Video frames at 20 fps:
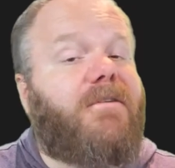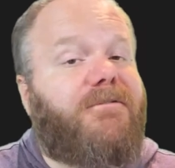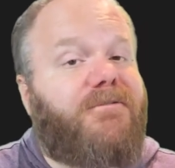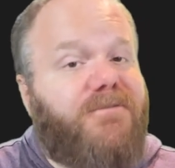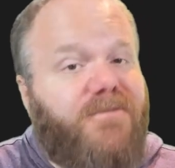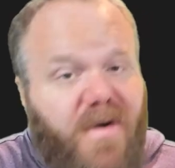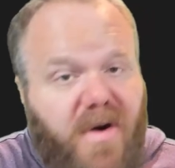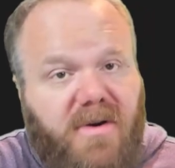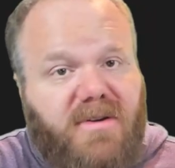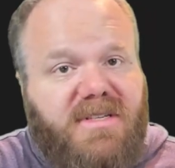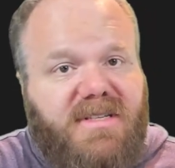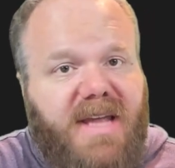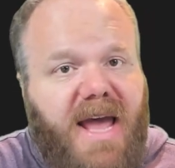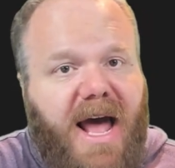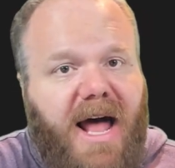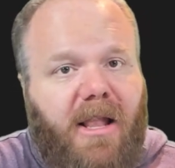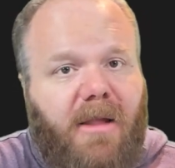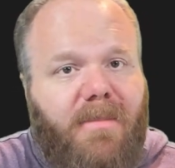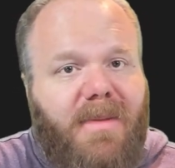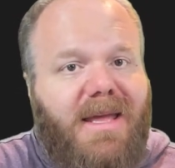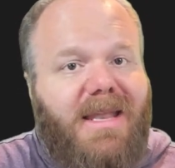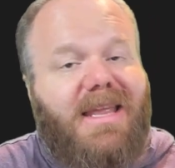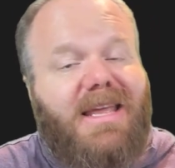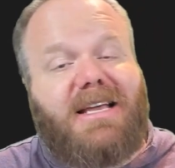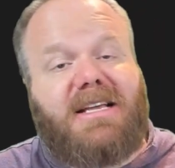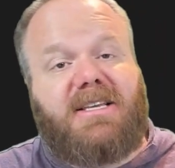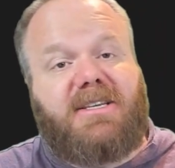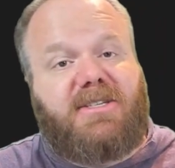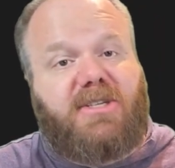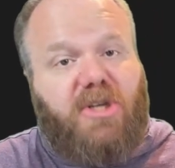first element
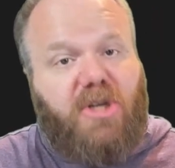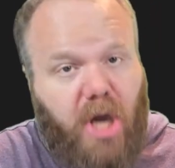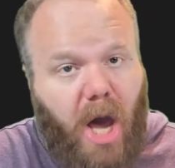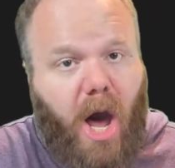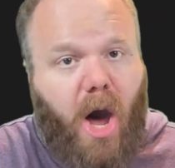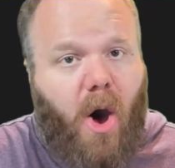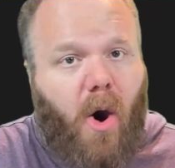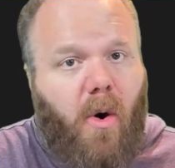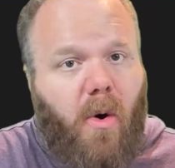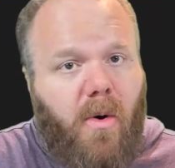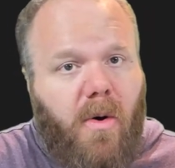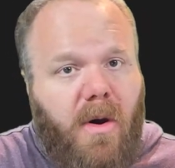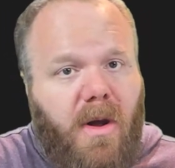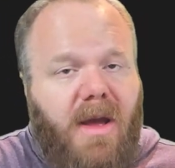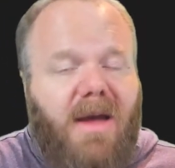is go